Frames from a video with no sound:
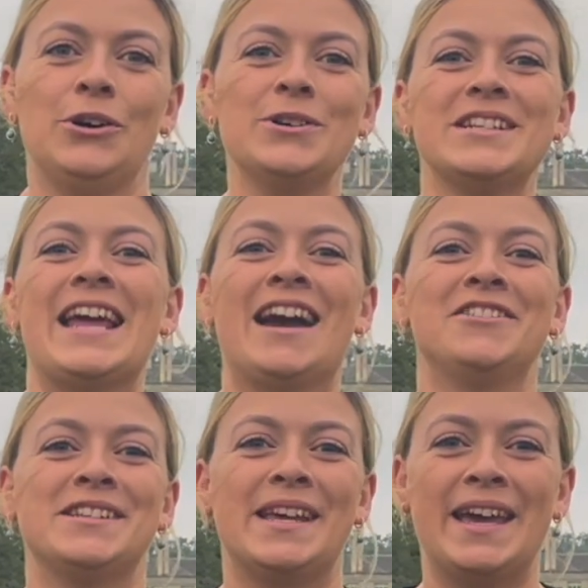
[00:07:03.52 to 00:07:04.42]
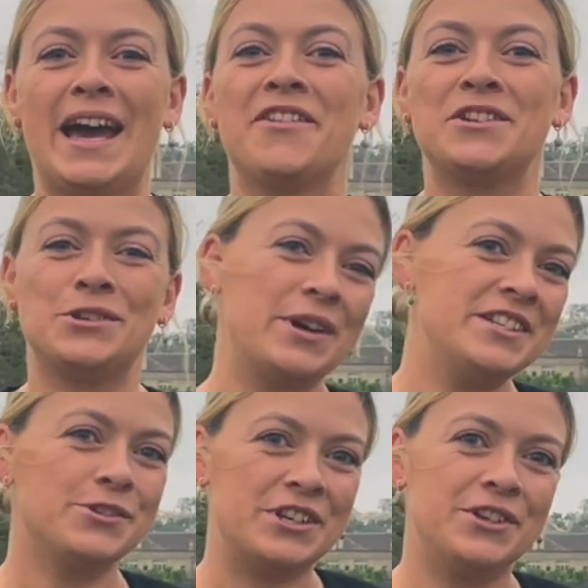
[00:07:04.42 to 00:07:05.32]
Horse and Hound is here at the
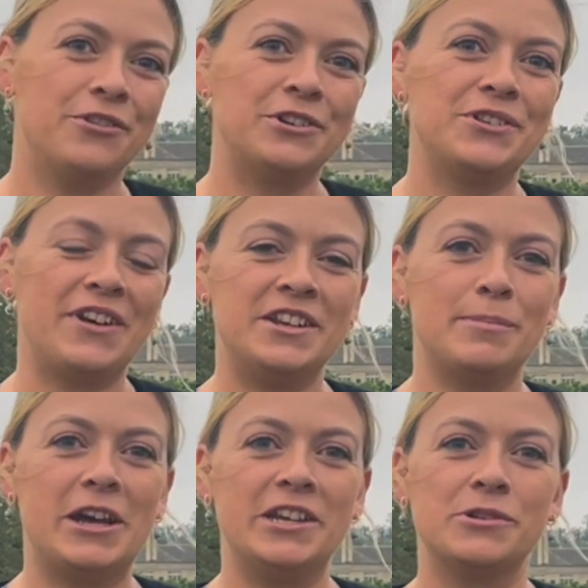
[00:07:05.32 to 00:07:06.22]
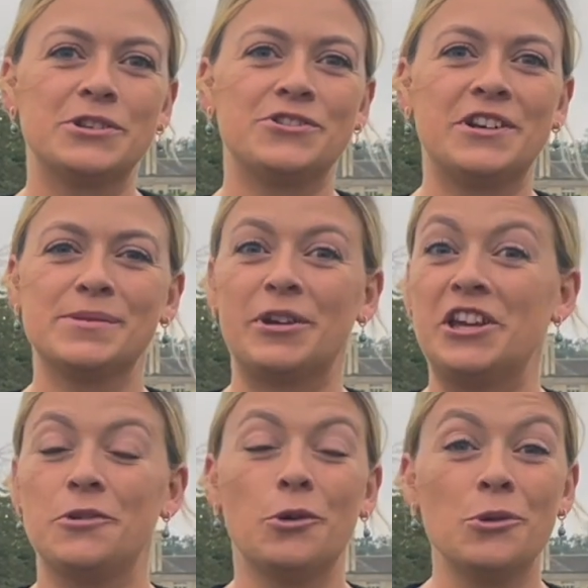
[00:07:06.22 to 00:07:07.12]
2024 Defender Burghley Horse Trials,
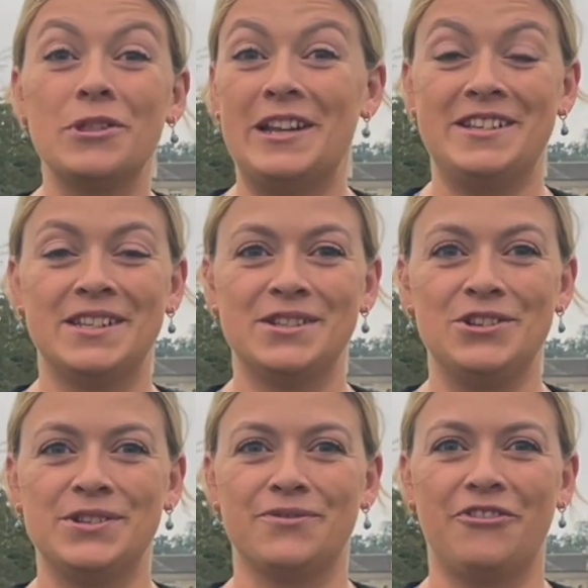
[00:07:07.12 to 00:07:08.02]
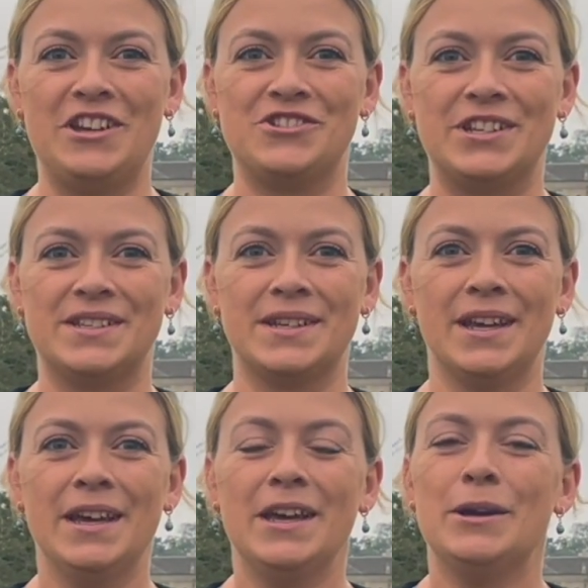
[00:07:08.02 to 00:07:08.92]
bringing you all the latest news and features.
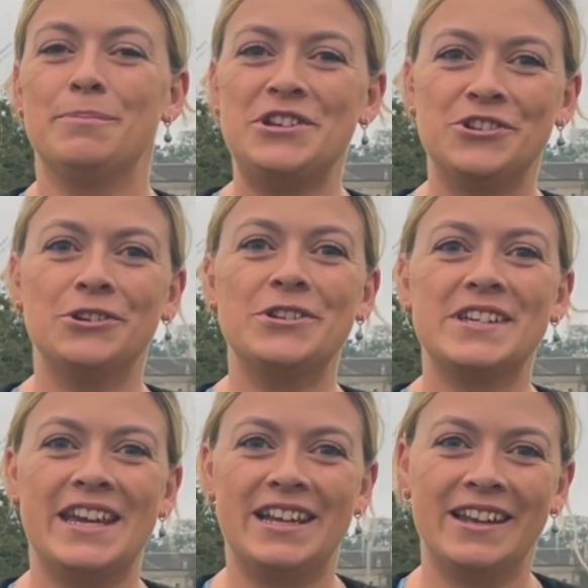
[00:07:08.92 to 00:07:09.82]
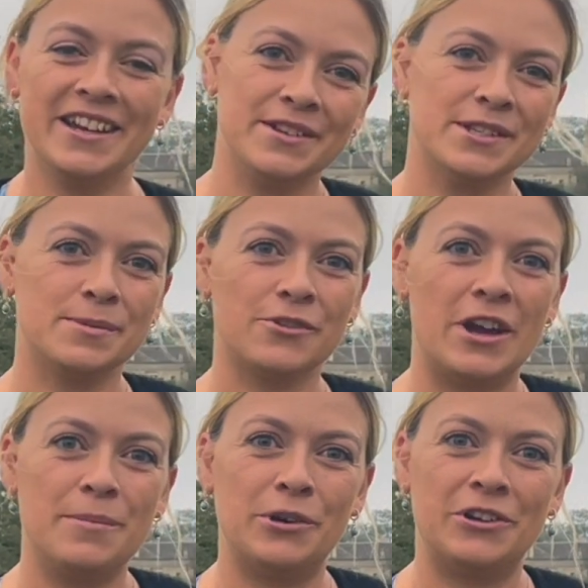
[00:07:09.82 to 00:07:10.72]
Be sure to hit like and
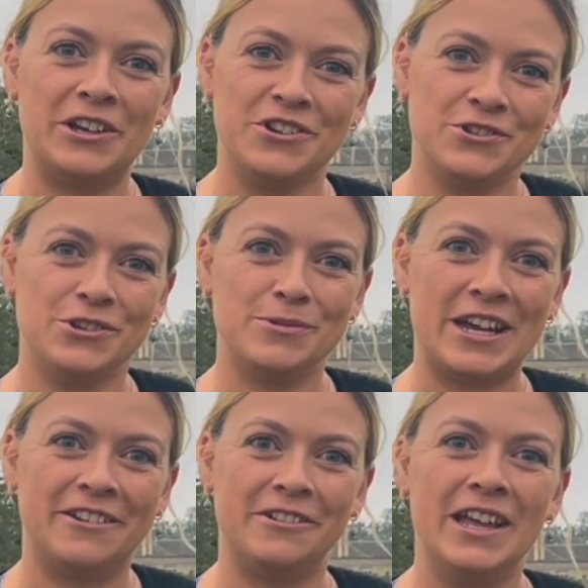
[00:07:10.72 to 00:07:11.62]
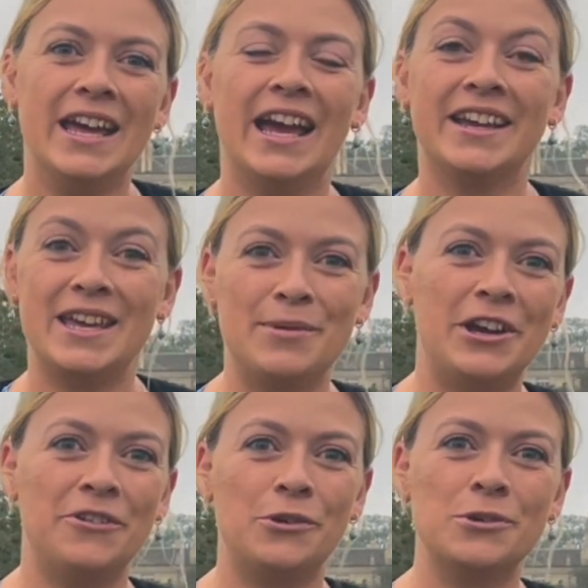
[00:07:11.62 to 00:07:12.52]
subscribe on our YouTube channel, and keep an
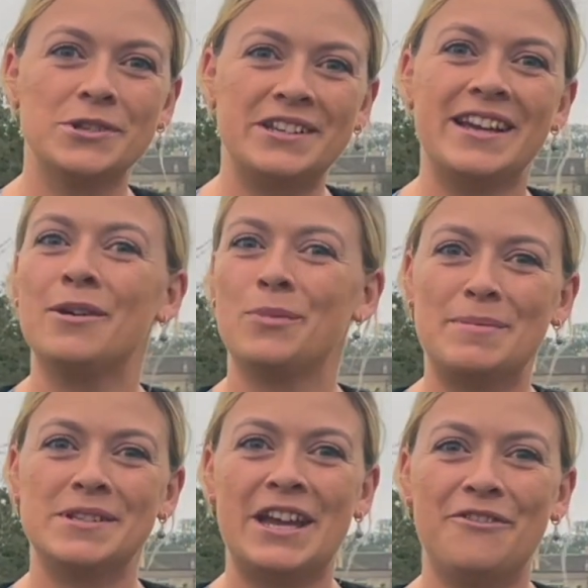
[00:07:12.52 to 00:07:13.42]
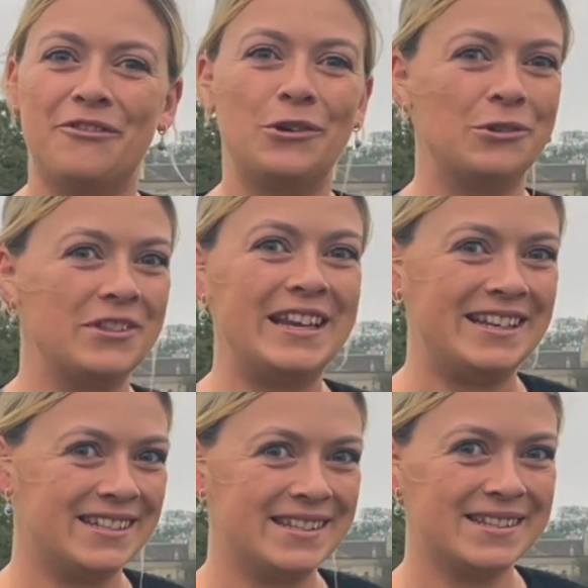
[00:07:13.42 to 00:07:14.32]
eye on the Horse and Hound website for all the
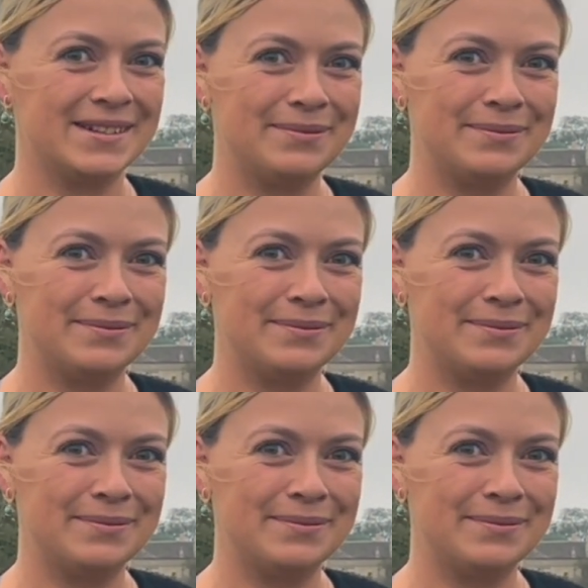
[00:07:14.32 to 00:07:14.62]
latest.